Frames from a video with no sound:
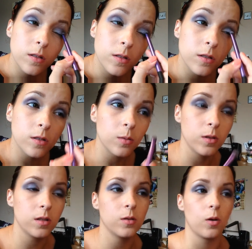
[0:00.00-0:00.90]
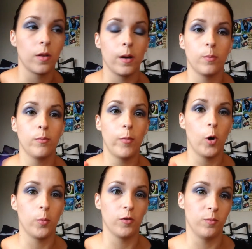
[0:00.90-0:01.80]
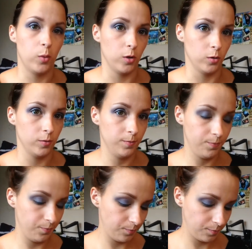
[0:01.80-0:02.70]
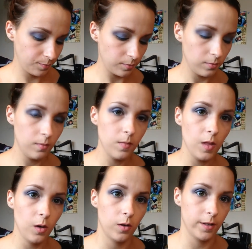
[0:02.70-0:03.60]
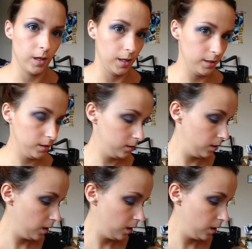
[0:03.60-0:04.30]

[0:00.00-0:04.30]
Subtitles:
Just so we've still got that pop of blue on the eyelids.